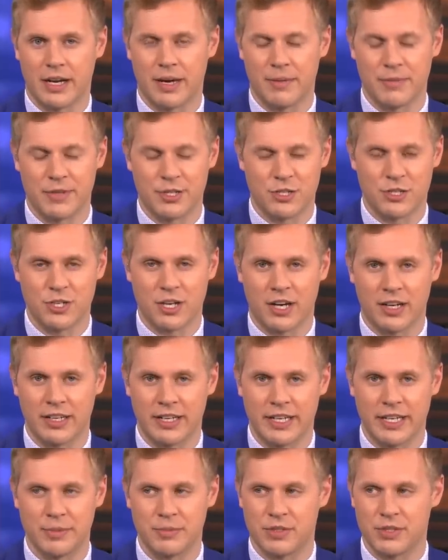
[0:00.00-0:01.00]
this John
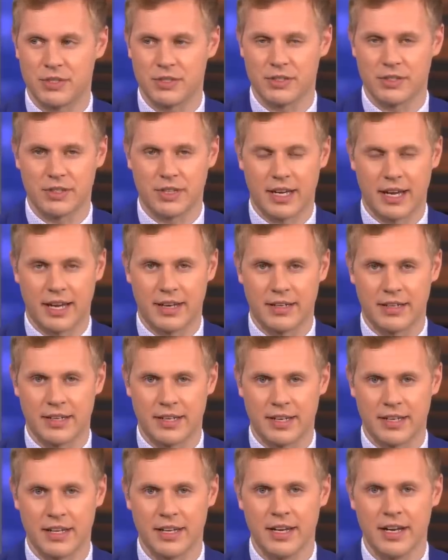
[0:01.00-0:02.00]
Gibbs
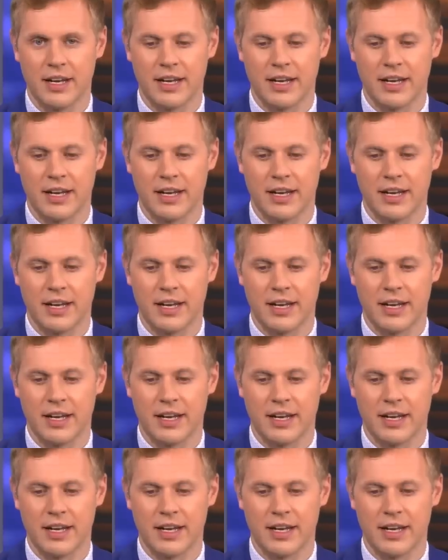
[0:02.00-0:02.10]
candidate,